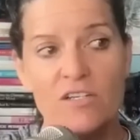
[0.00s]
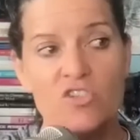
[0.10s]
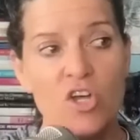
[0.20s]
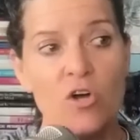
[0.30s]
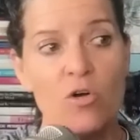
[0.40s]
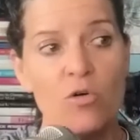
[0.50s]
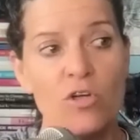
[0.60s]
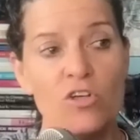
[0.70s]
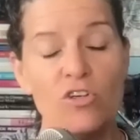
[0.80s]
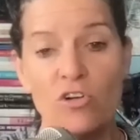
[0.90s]
So
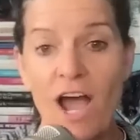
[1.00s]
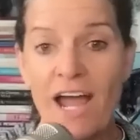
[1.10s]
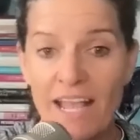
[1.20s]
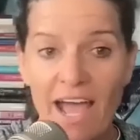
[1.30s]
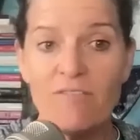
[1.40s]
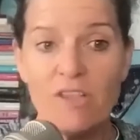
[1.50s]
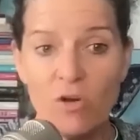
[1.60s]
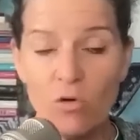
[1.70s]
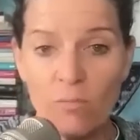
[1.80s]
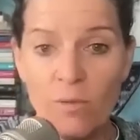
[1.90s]
you're not having
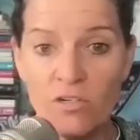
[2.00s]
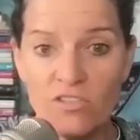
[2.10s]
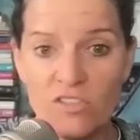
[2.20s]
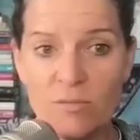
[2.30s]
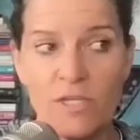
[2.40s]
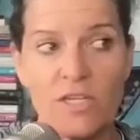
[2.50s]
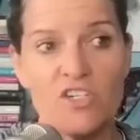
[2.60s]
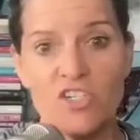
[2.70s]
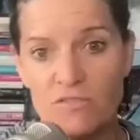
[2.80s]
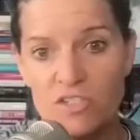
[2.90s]
the hormonal
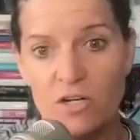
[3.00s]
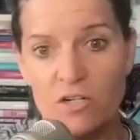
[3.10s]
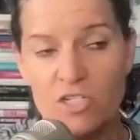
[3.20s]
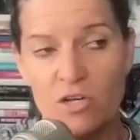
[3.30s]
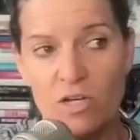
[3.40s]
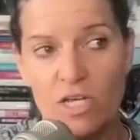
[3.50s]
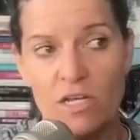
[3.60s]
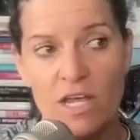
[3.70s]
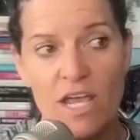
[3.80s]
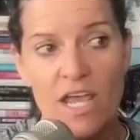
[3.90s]
stimulation of serotonin